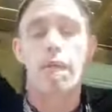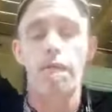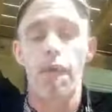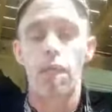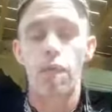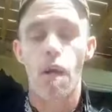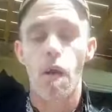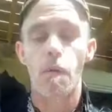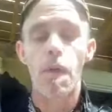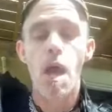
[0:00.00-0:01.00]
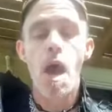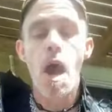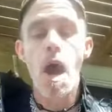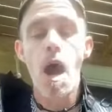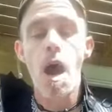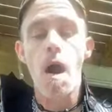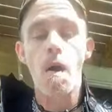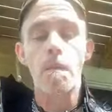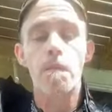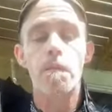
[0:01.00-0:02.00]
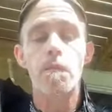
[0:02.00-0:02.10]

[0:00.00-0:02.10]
Convento, um,